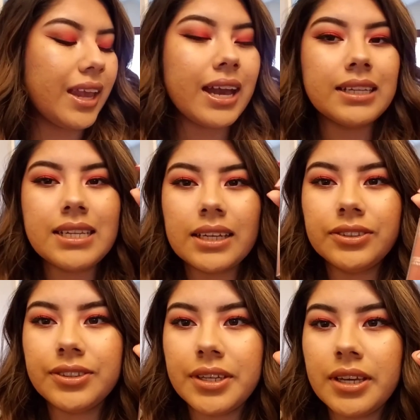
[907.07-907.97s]

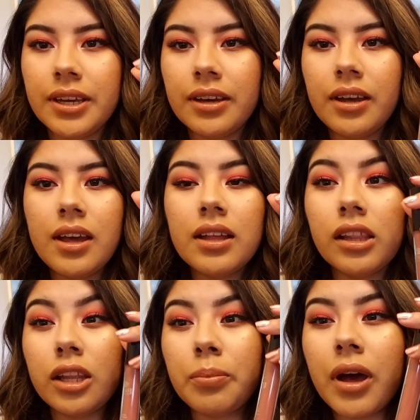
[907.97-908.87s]
Adesi
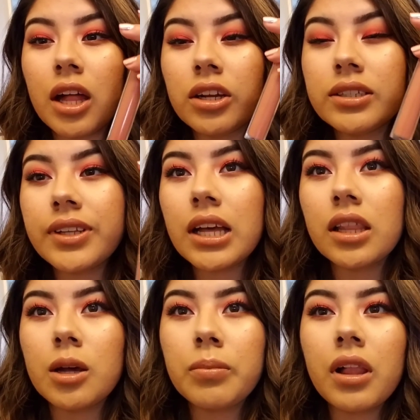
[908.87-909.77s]
lip color. It's like a
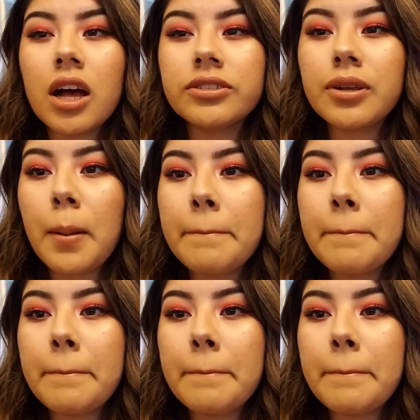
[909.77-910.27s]
lip gloss.